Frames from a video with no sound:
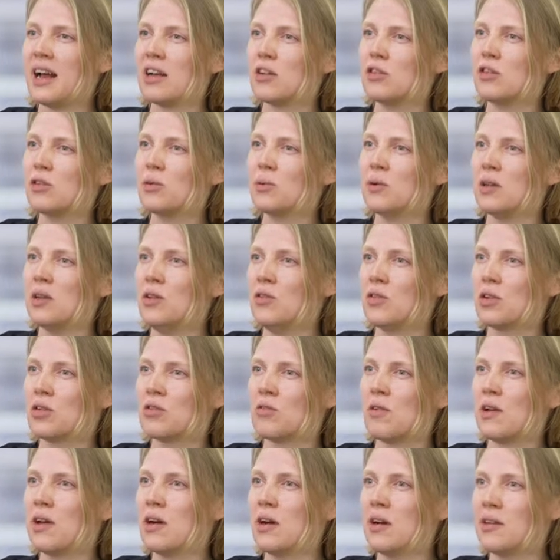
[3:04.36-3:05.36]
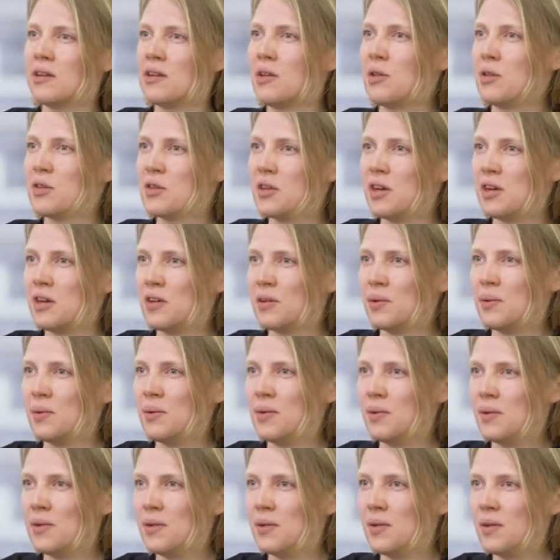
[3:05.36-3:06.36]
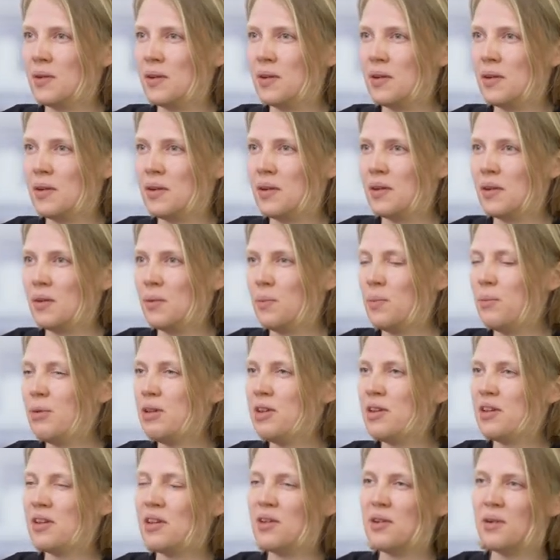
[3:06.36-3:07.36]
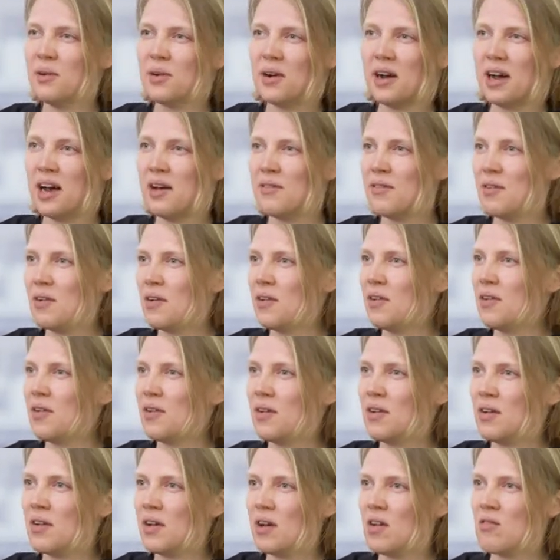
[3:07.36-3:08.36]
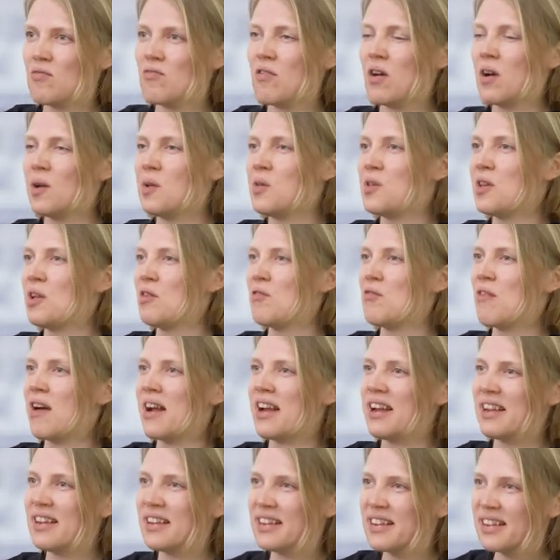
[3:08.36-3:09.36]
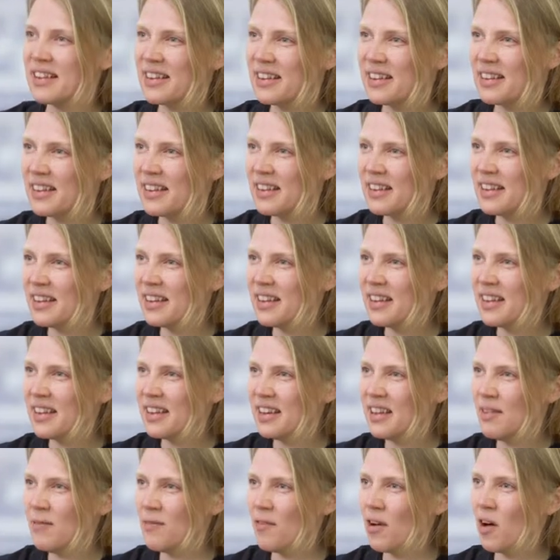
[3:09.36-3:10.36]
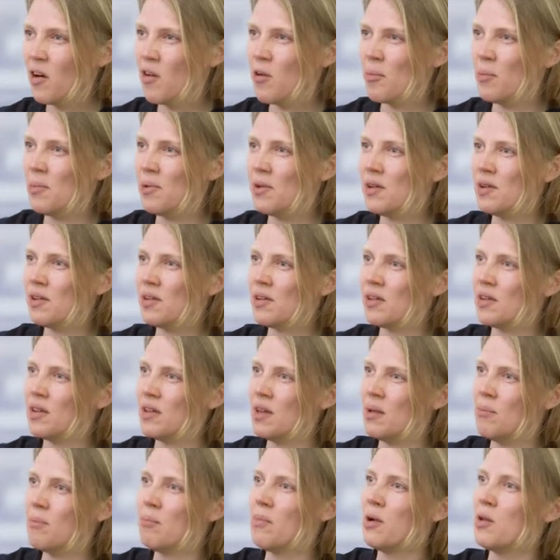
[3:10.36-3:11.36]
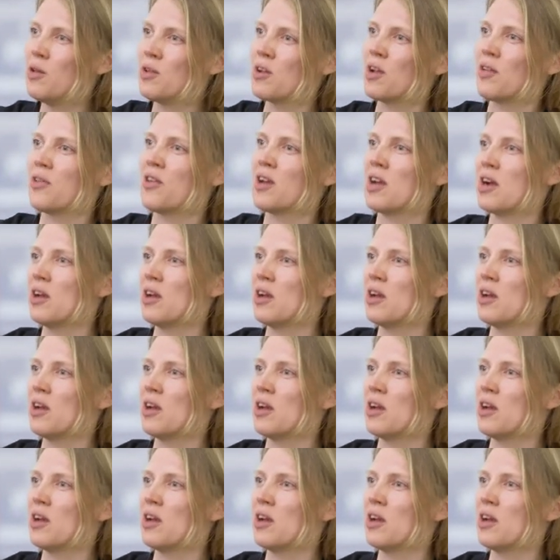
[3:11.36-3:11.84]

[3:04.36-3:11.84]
actual interest rate hiking cycle. We did not have a rising rate environment in most other